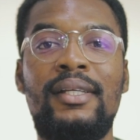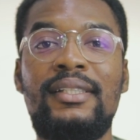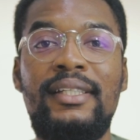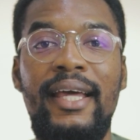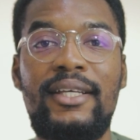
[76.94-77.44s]

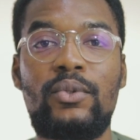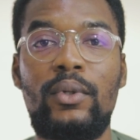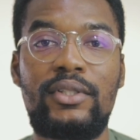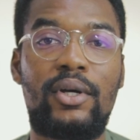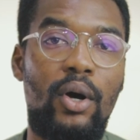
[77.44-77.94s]
The next
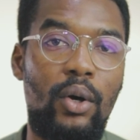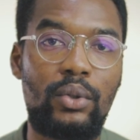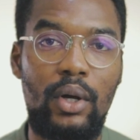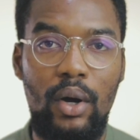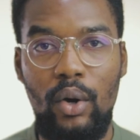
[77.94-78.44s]
one is
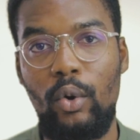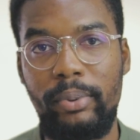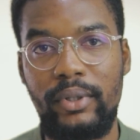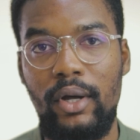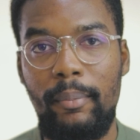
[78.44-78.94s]
called
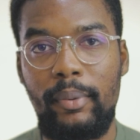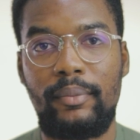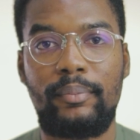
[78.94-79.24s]
opened up.